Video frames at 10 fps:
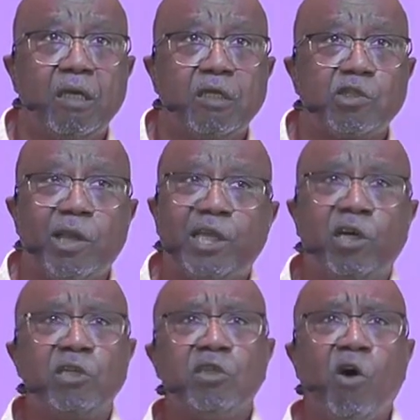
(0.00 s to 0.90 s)
So, they
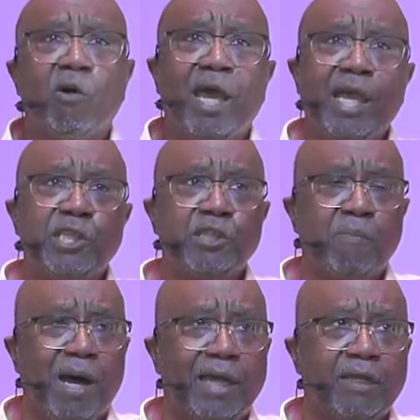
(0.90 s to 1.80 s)
couldn't go to Asia
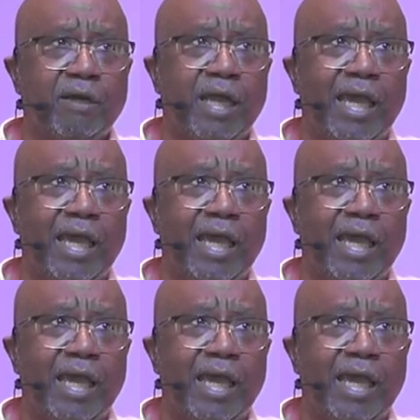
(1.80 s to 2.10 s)
Minor